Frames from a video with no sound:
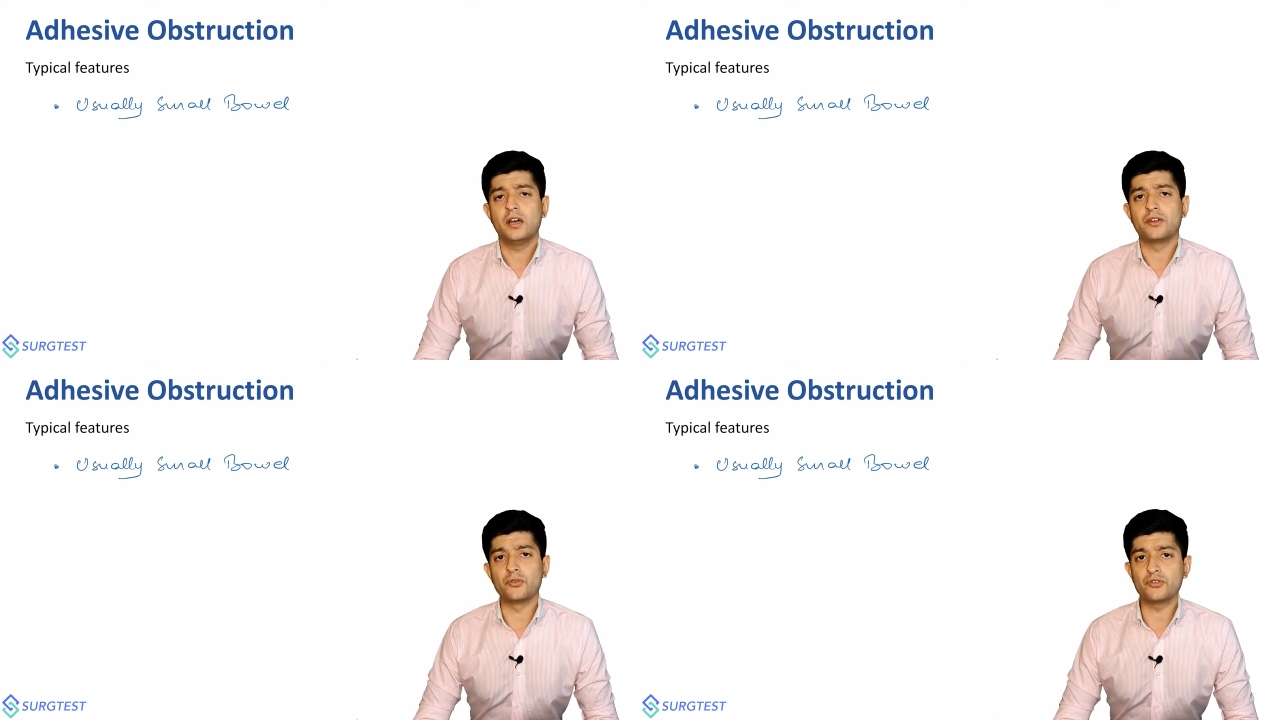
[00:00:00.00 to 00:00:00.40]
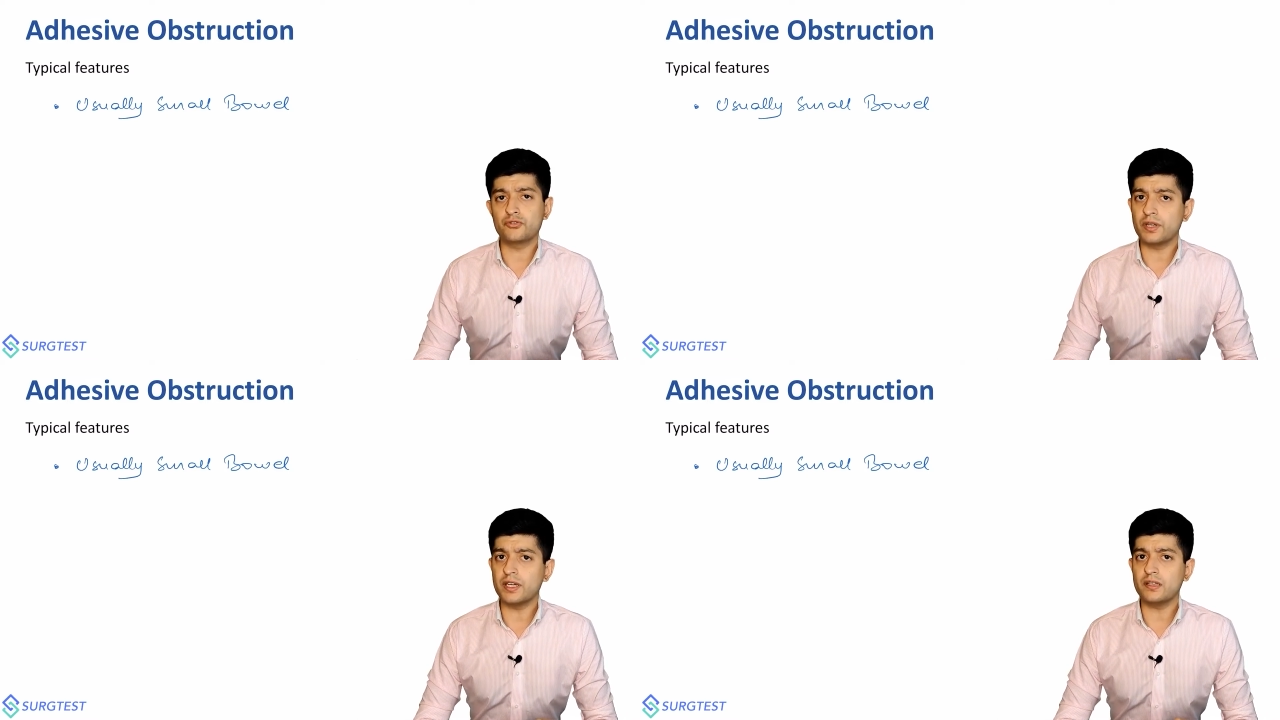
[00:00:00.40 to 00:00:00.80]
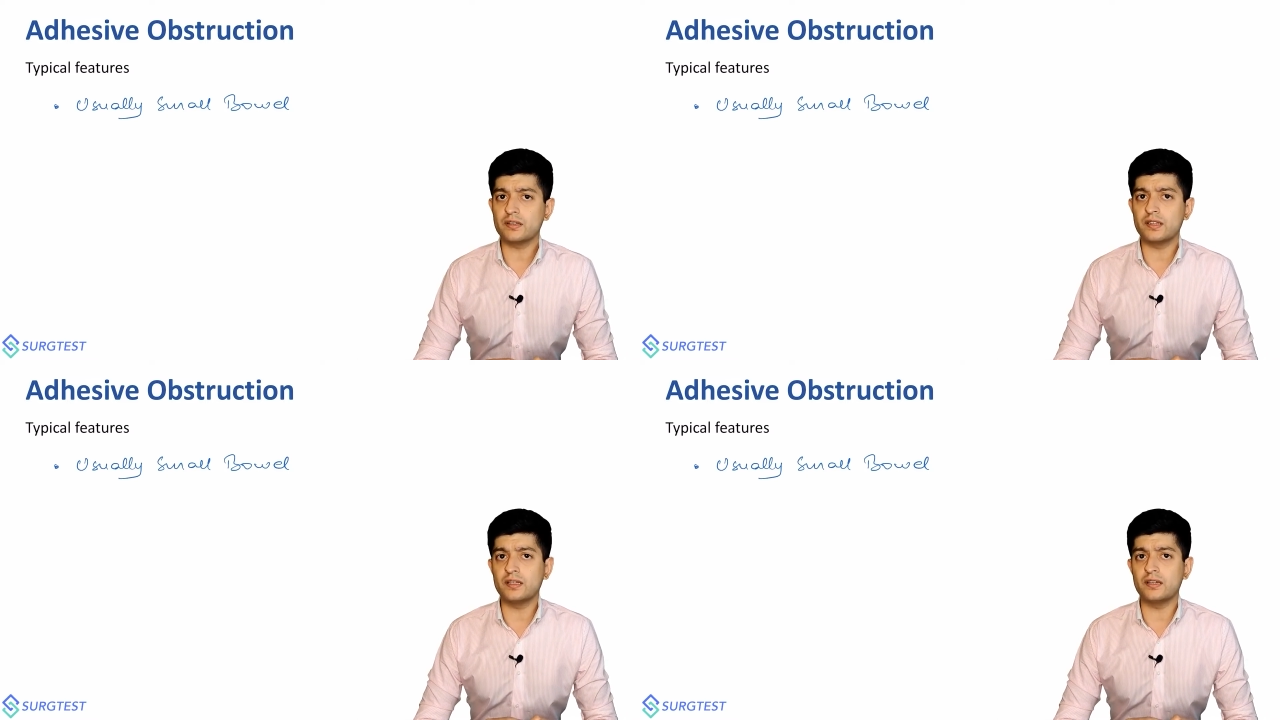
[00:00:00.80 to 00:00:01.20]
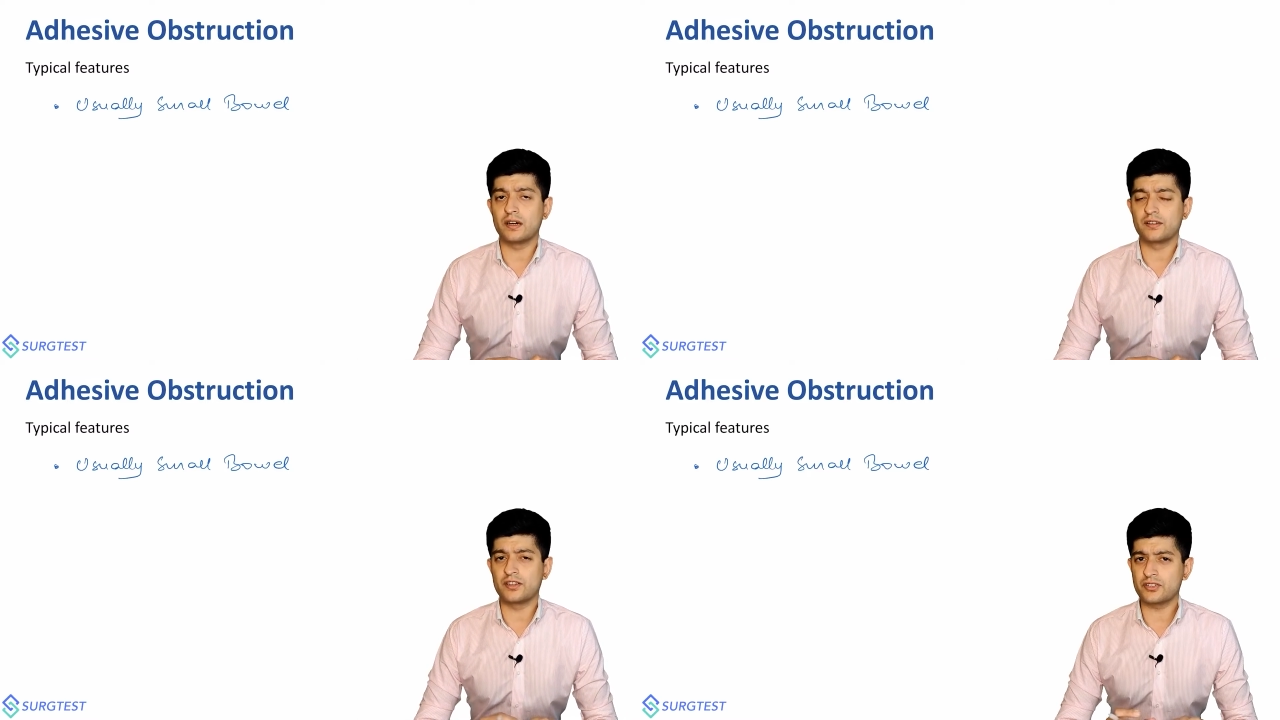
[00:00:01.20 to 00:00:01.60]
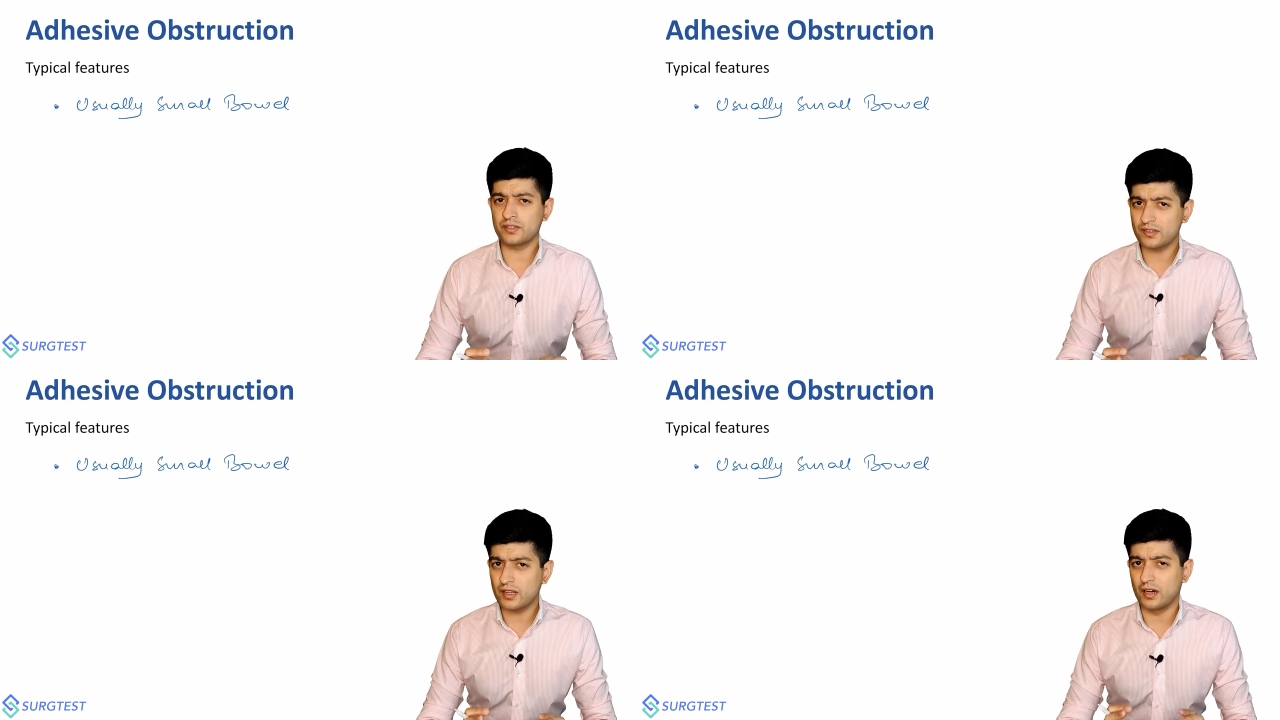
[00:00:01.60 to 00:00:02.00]
usually the
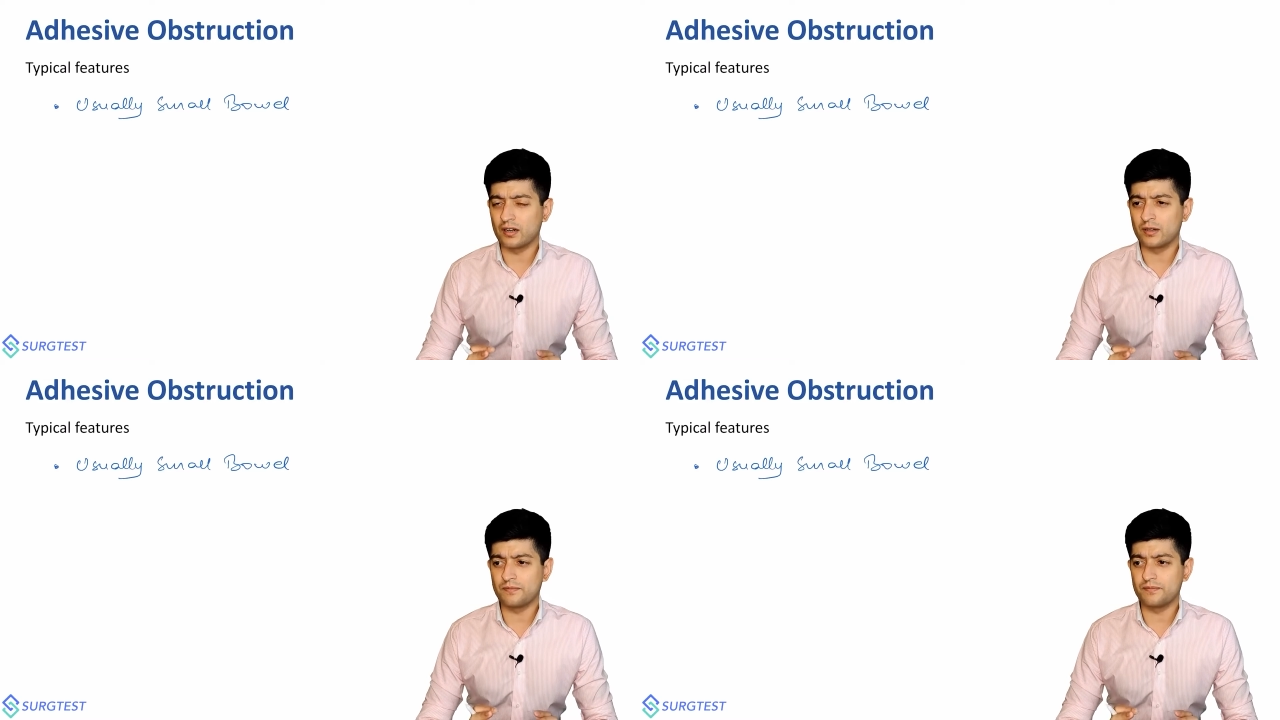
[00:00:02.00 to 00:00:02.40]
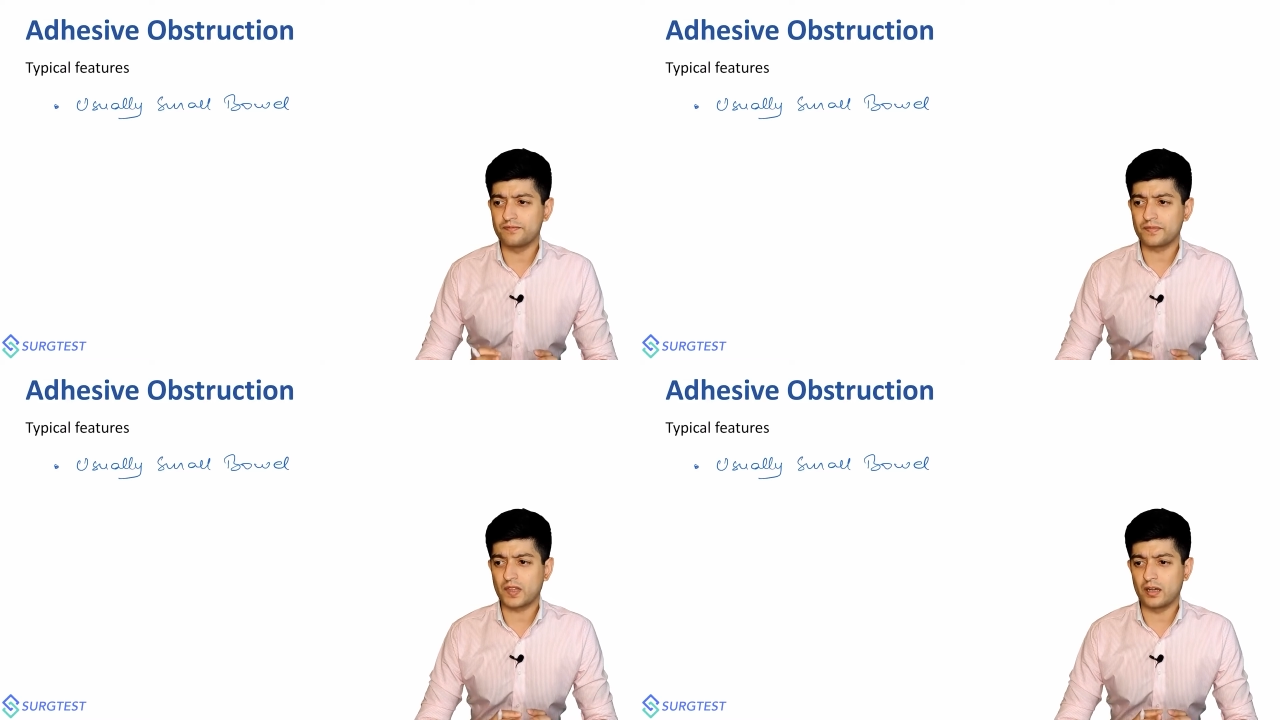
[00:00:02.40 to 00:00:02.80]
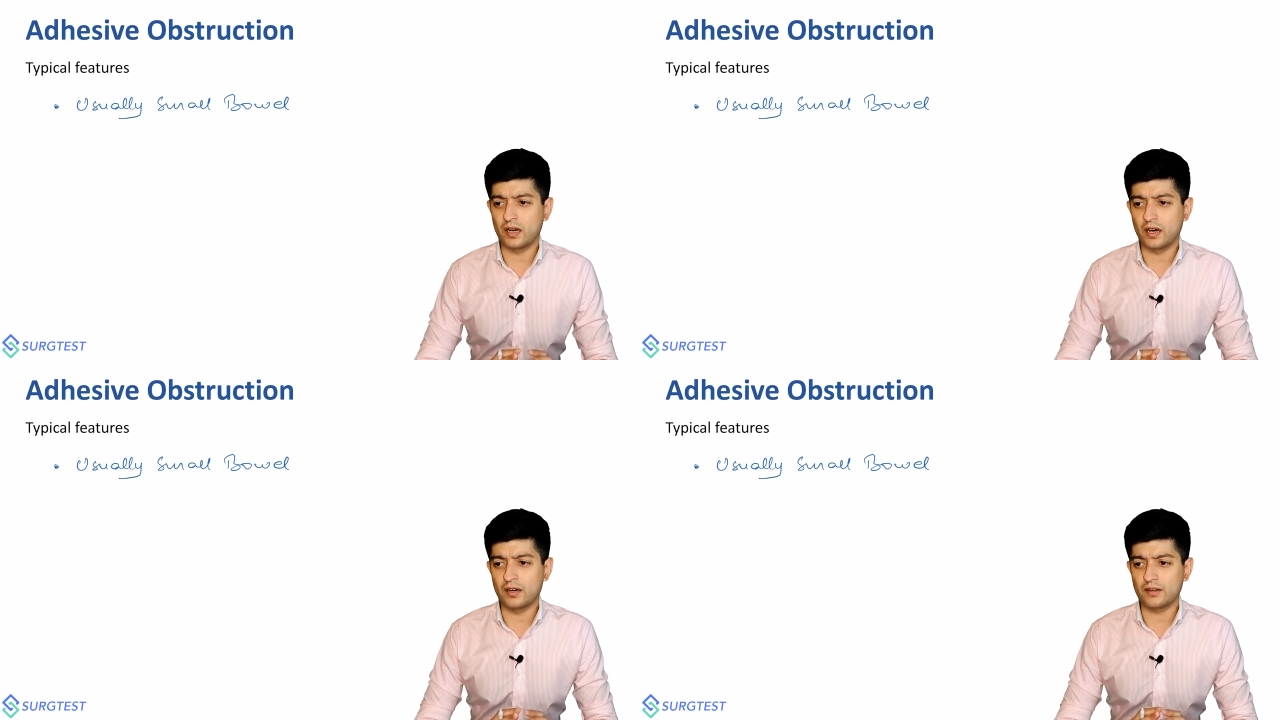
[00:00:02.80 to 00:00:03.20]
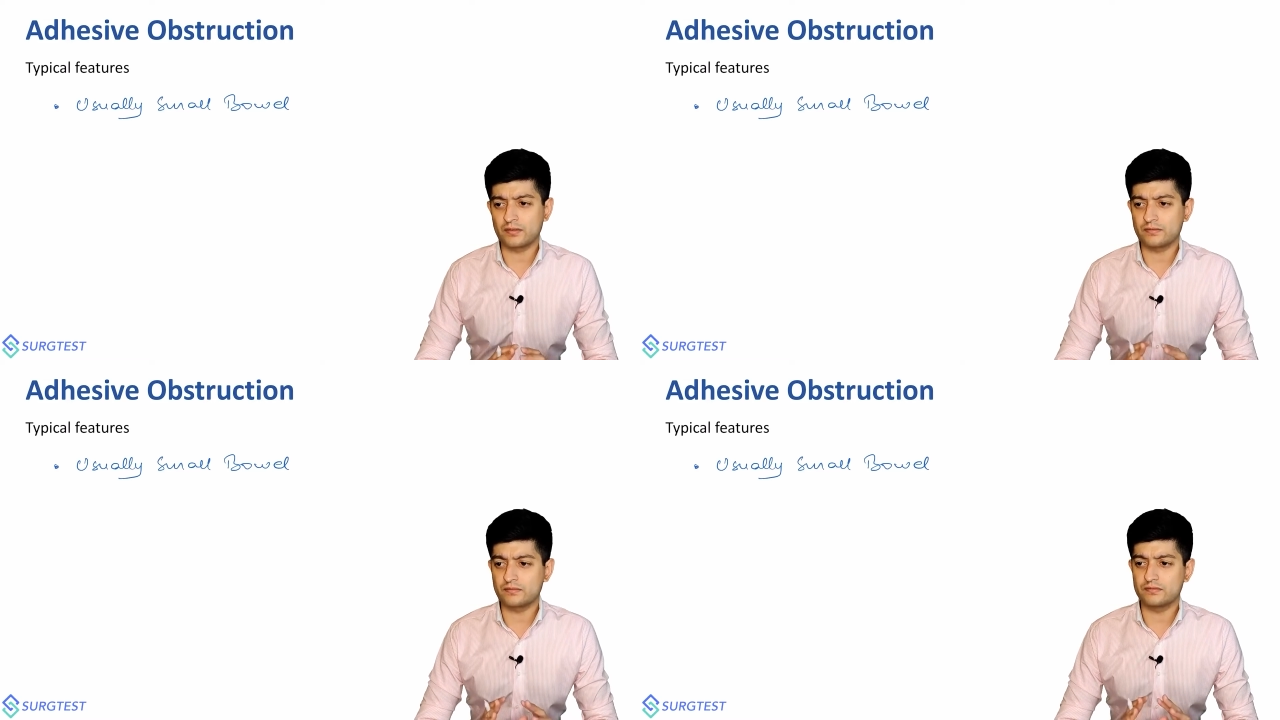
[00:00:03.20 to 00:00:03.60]
adhesions are